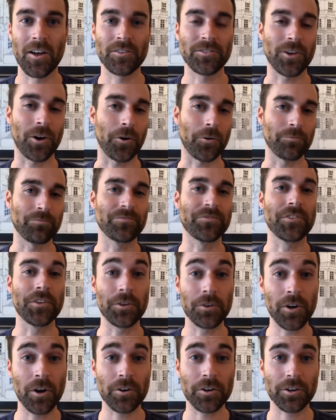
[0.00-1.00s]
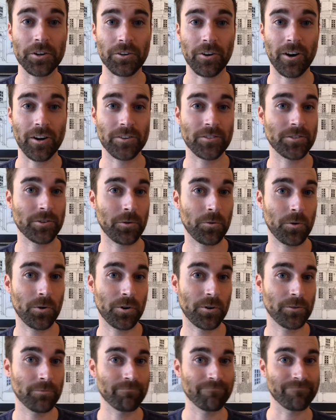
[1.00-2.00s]
So, do you know your credit
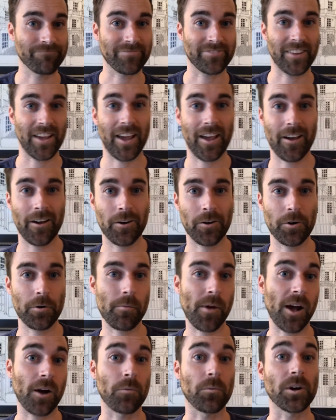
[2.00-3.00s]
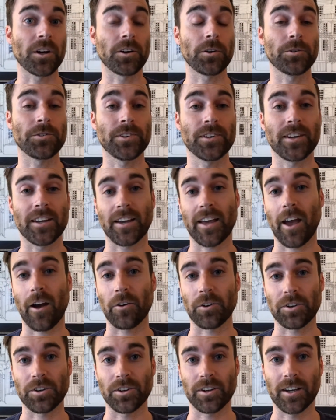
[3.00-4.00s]
score? How about what goes into
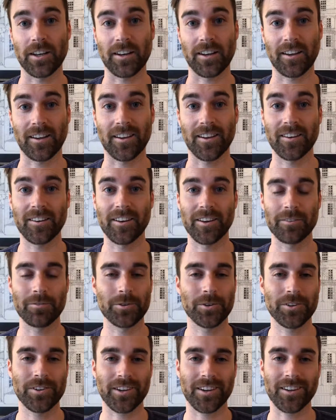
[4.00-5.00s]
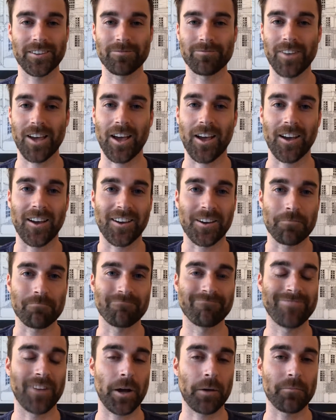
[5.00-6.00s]
calculating it? If you're thinking, nah,
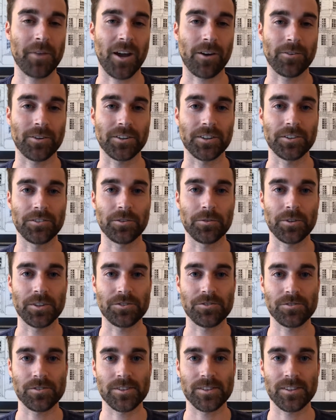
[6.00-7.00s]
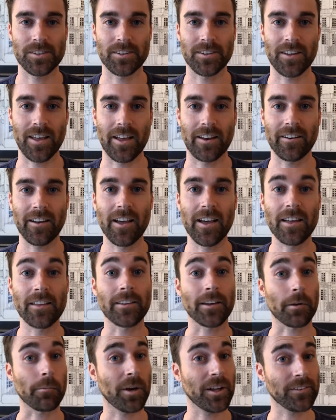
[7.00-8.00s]
I'm not really too interested in that,
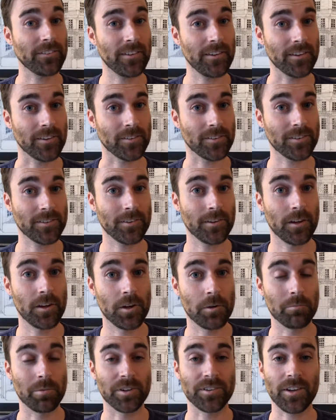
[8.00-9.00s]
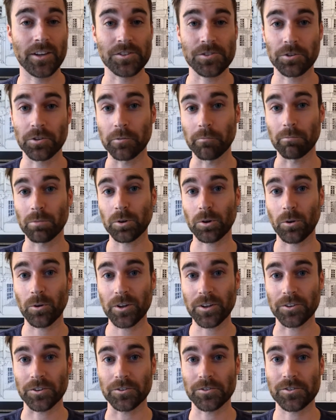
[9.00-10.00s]
think about this. Potential
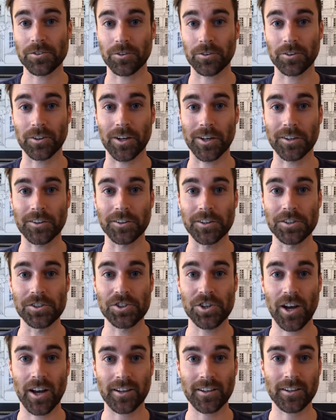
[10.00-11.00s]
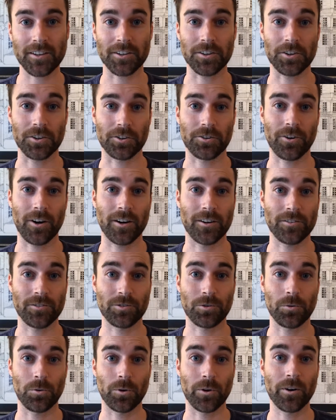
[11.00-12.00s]
employers are likely checking your credit
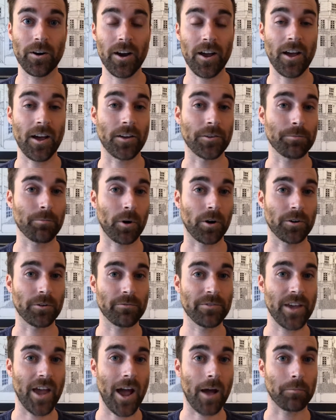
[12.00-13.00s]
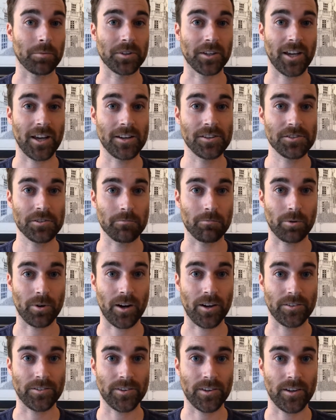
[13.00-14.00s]
score as part of the application
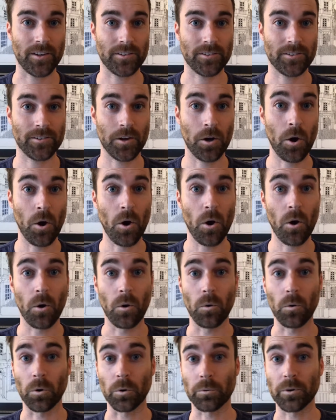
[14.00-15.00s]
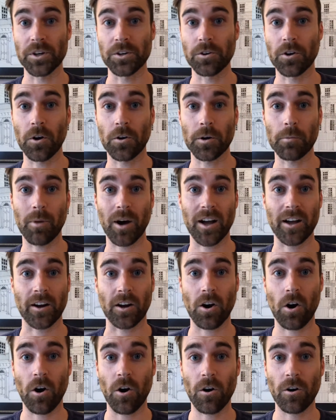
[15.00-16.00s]
process. Or when you go to buy a
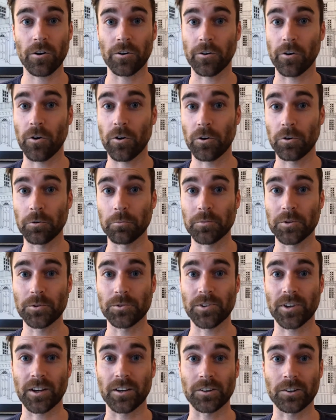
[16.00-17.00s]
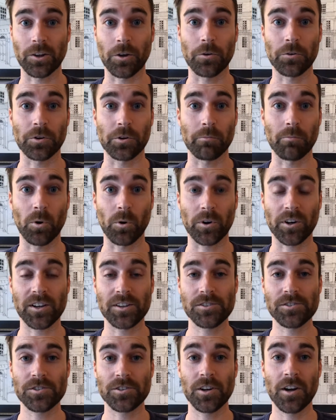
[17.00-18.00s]
car or home using a loan or
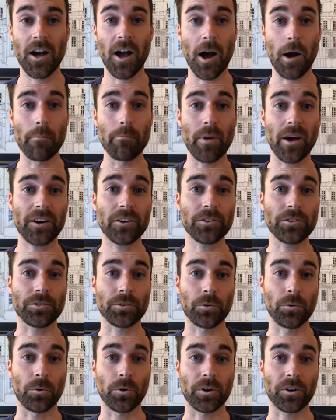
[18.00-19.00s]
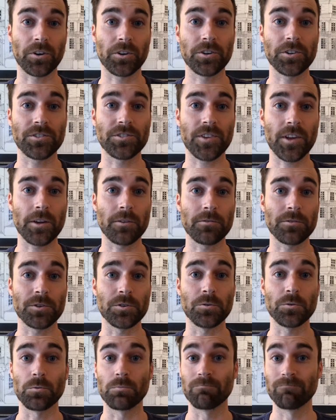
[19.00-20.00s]
mortgage, a better score could save
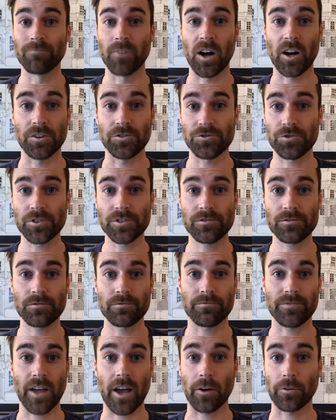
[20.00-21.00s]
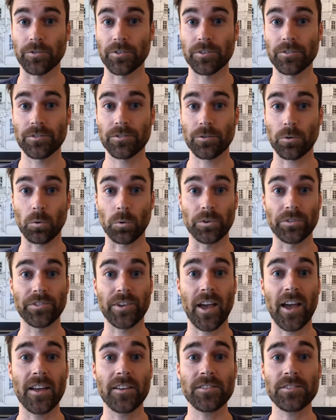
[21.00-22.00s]
you hundreds, thousands, or
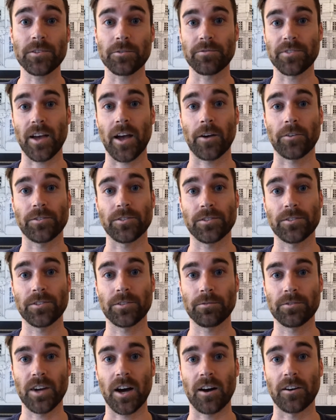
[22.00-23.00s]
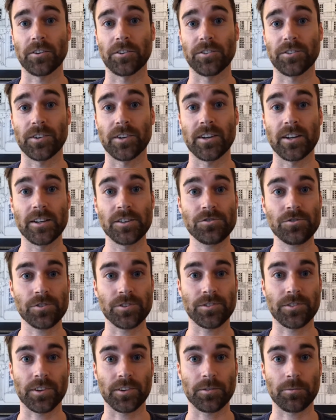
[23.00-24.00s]
tens of thousands of dollars in
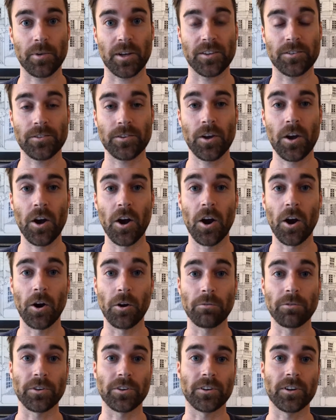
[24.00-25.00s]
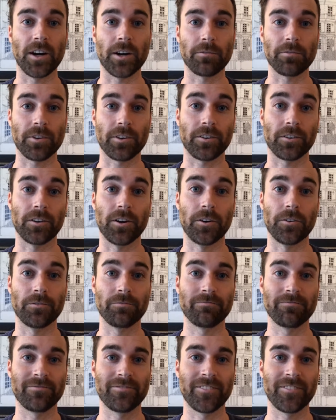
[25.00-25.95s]
interest expense over the life of the loan.